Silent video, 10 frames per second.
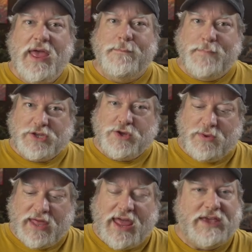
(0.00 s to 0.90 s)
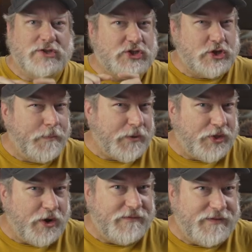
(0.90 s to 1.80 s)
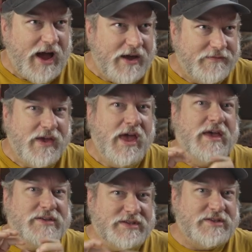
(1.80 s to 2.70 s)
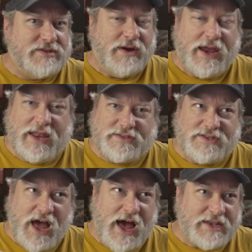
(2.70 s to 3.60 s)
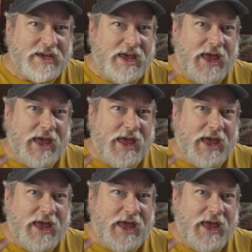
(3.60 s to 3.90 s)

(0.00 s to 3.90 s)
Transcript: but you get a Super 35 sensor, and it's not